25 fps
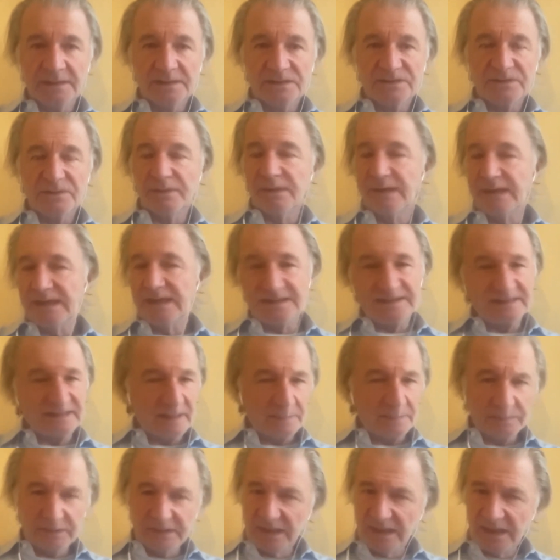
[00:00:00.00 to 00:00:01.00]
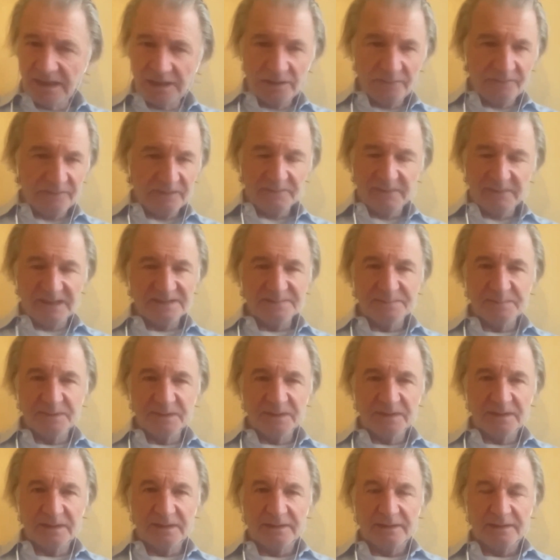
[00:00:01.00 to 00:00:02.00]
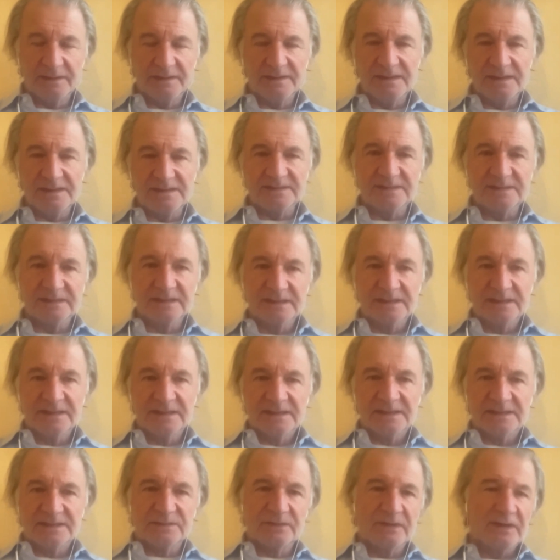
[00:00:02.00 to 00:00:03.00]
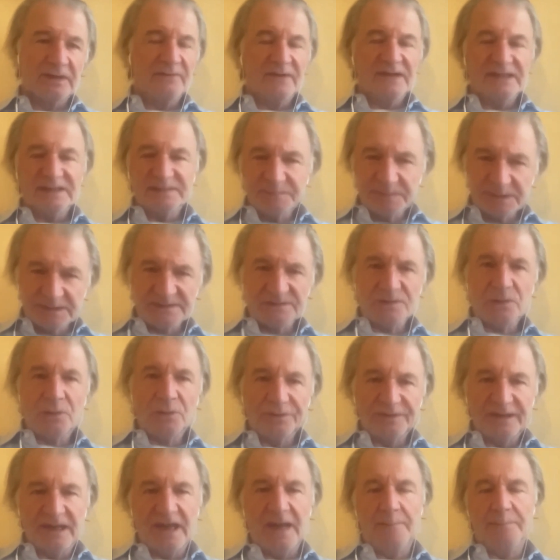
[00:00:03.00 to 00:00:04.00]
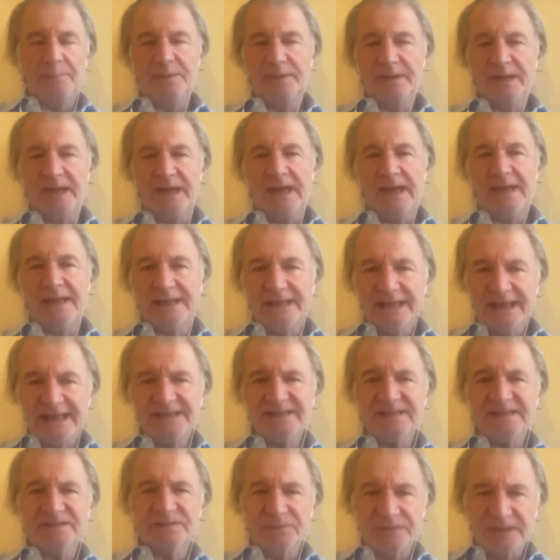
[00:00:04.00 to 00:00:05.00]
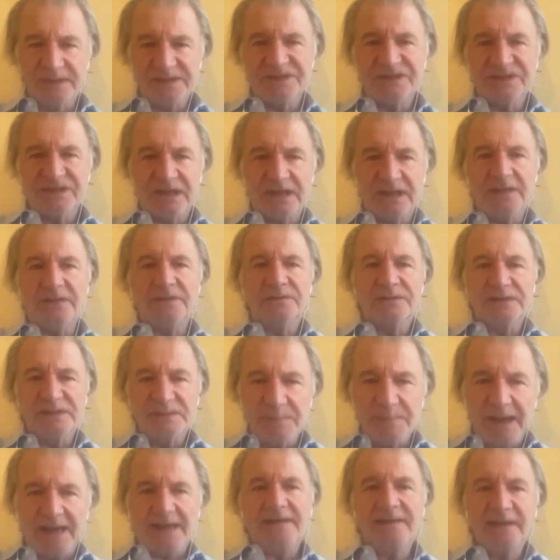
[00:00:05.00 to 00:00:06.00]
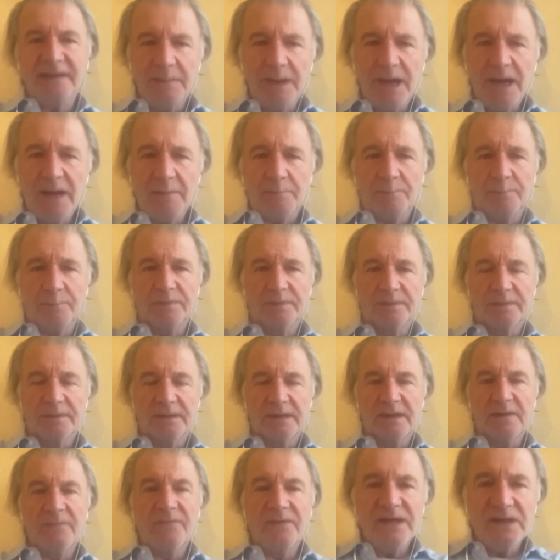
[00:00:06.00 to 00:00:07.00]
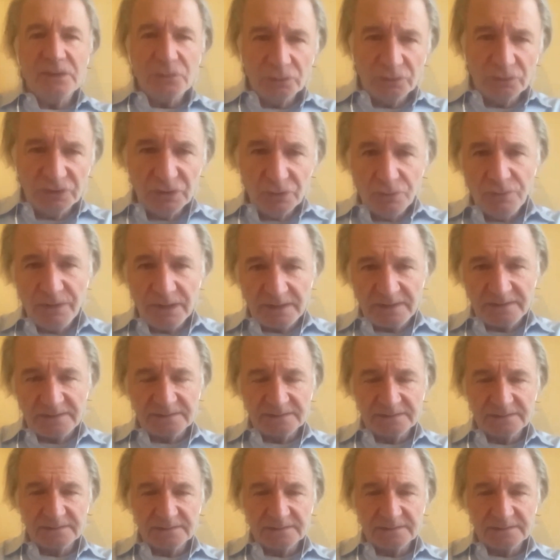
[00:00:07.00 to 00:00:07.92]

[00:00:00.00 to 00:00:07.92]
So you need some kind of investment guarantees. So investments don't happen unless rich countries back them up. And we could do it.